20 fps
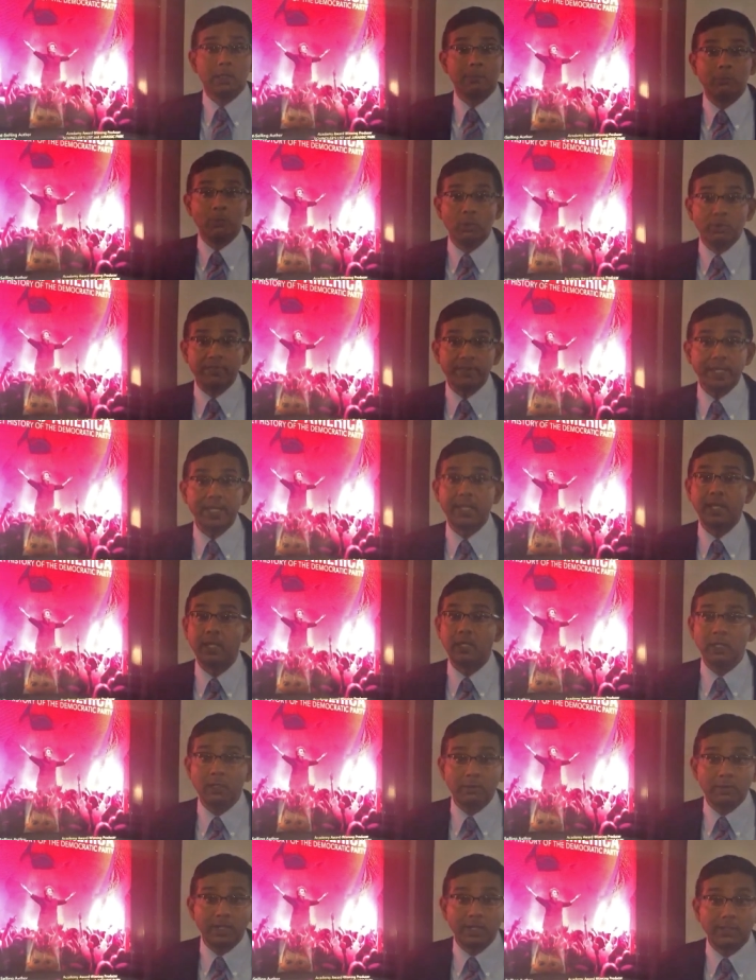The movie
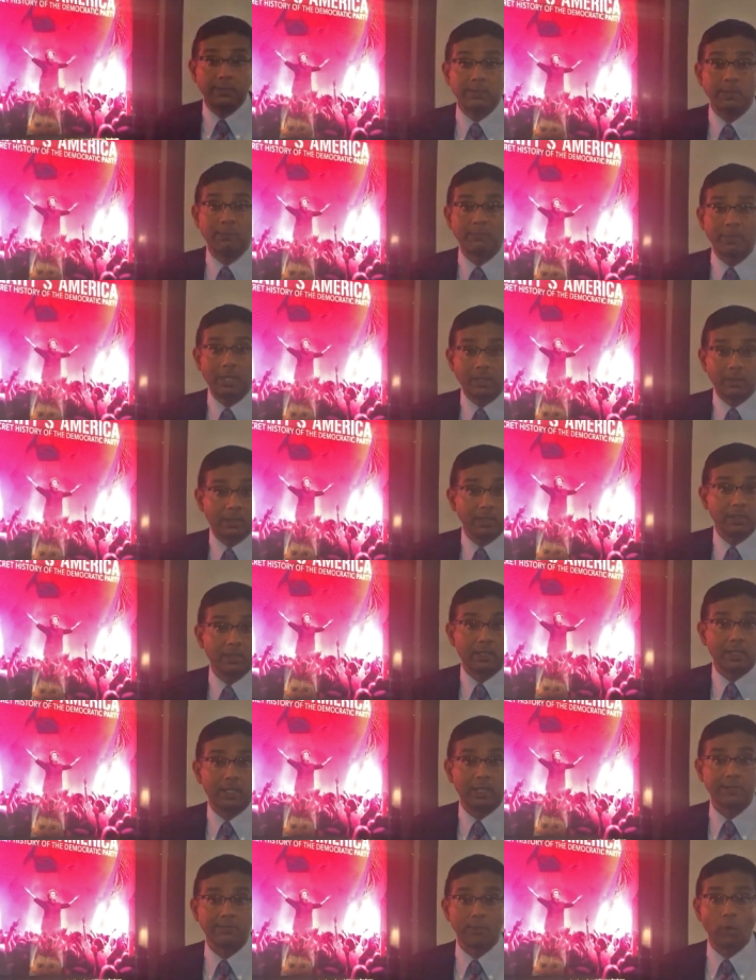Hillary's
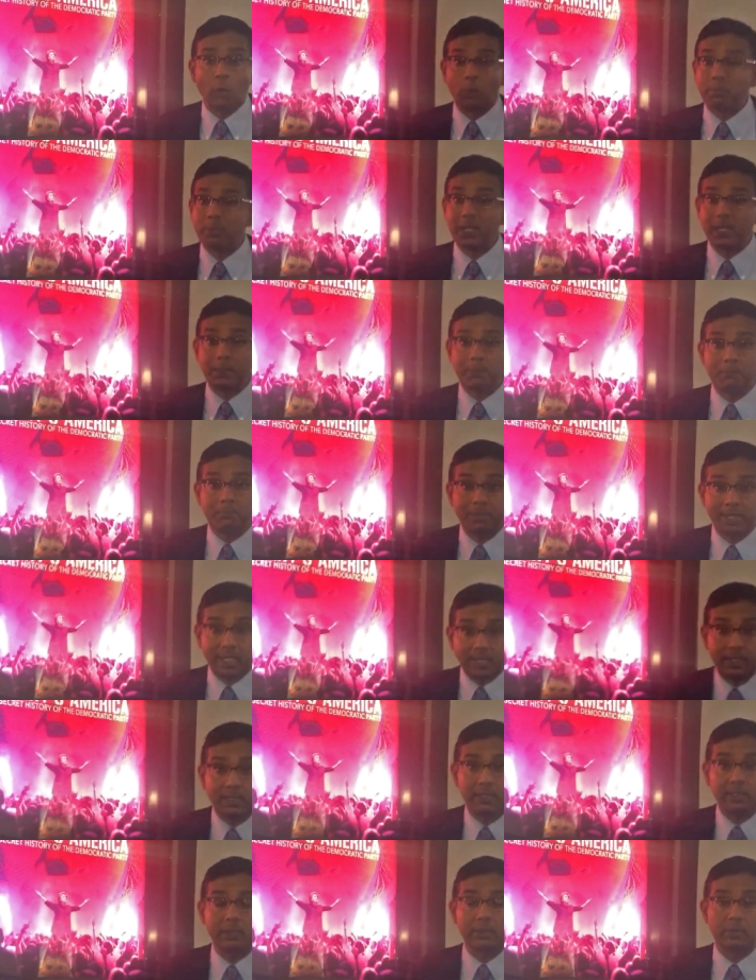America has opened
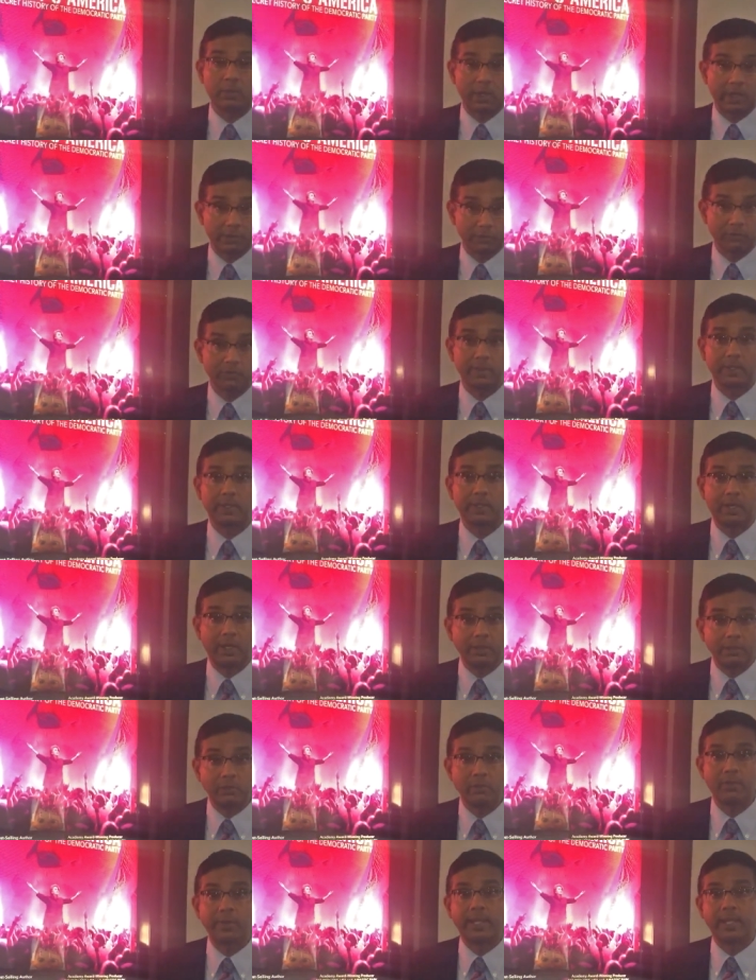big across the
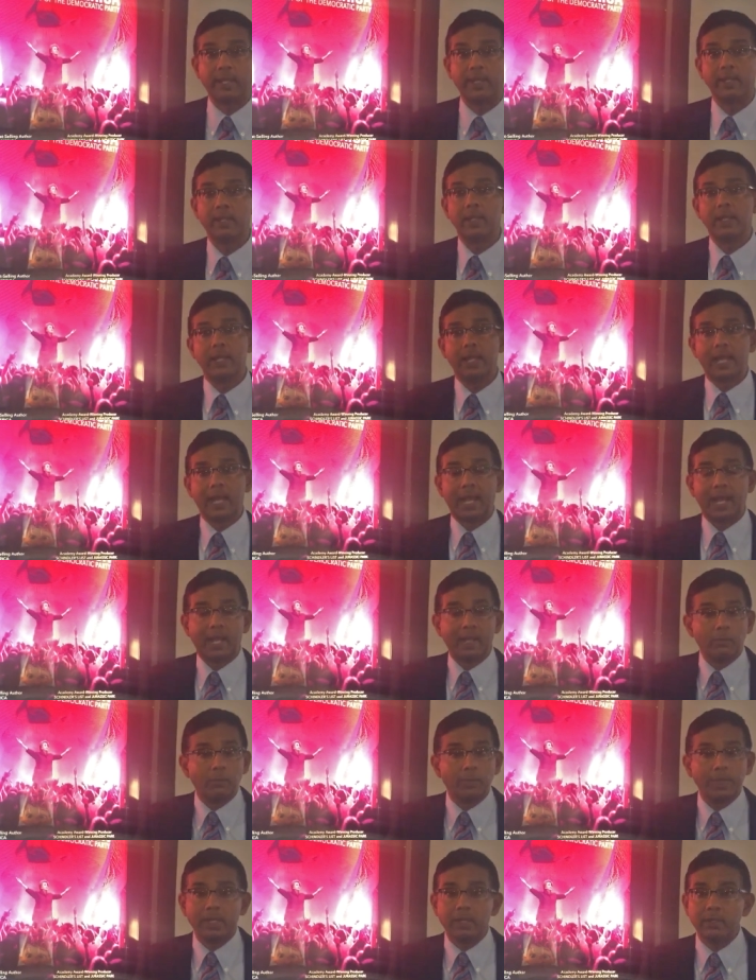country,
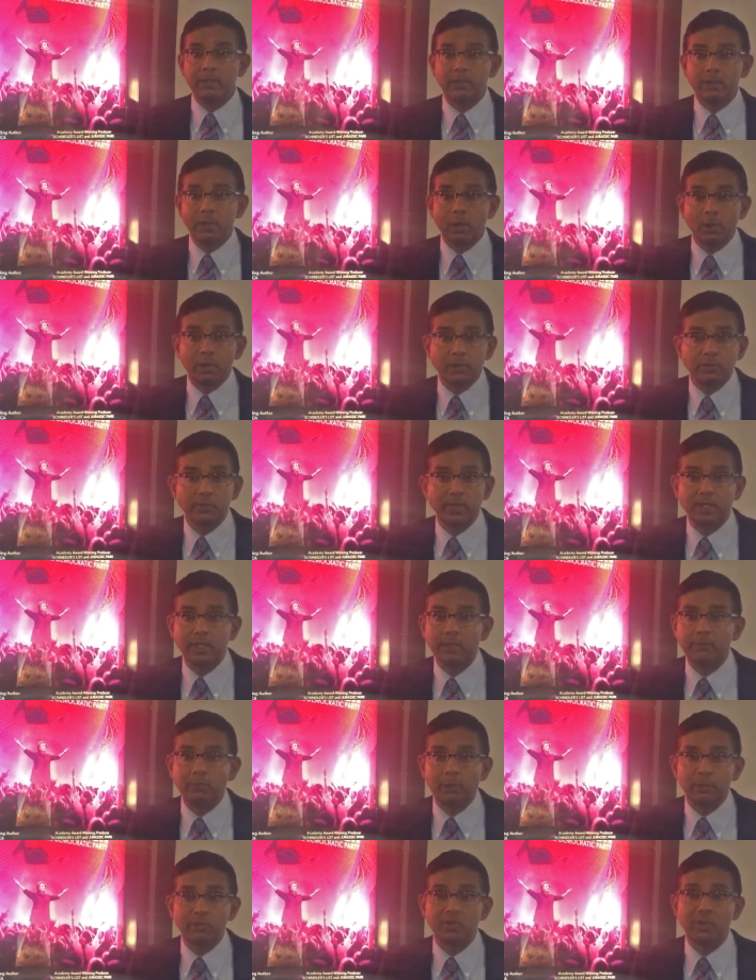and we are noticing
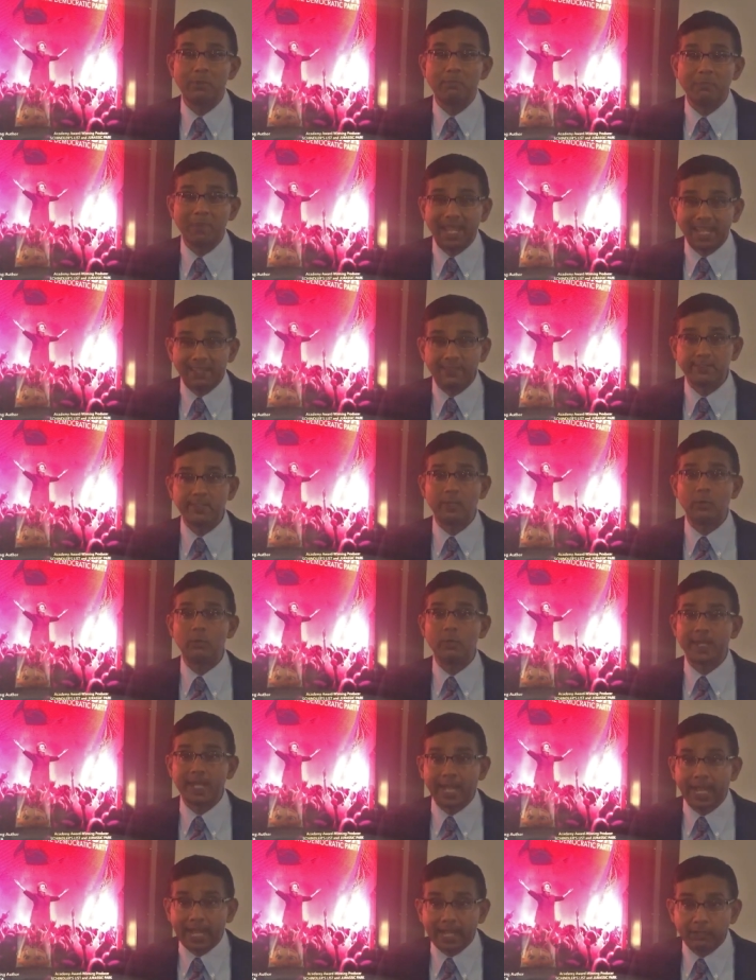the most amazing
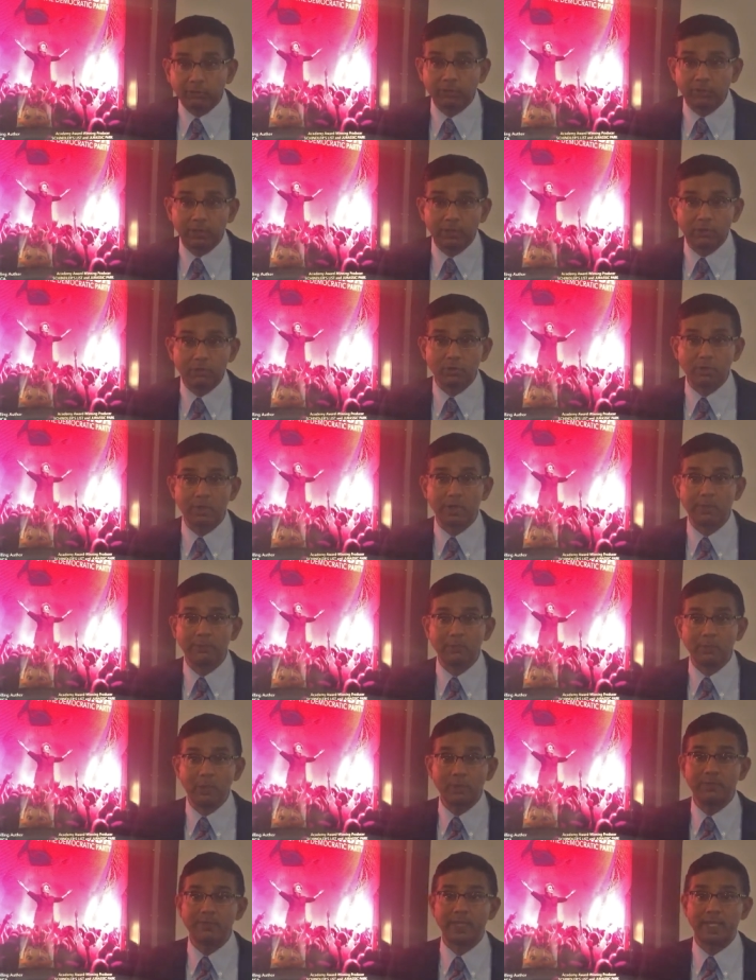reactions to the
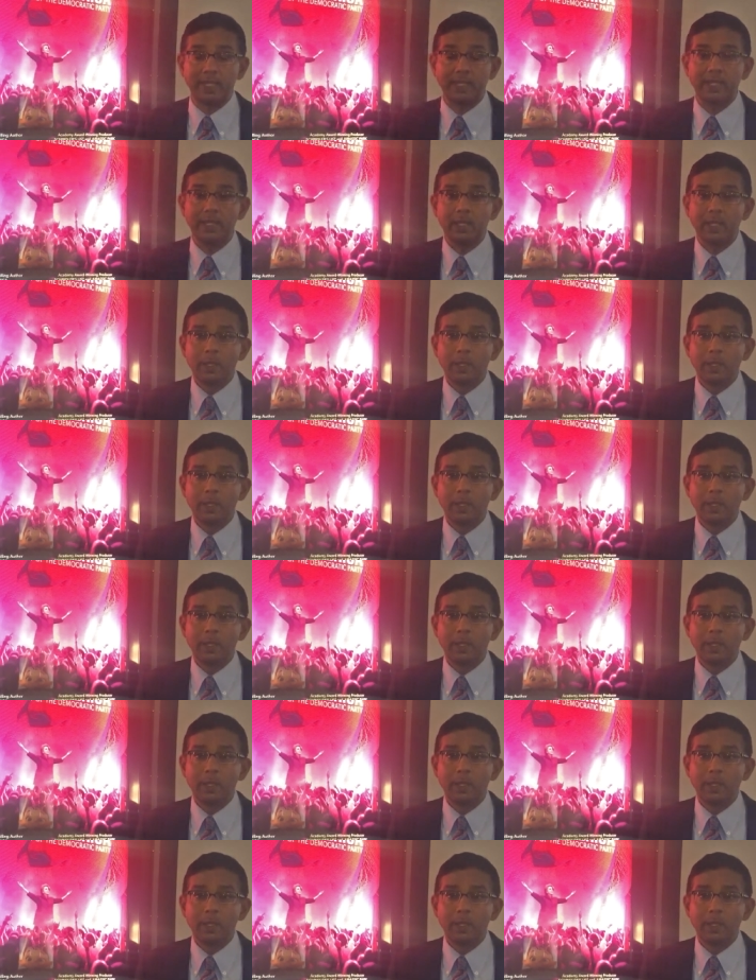movie.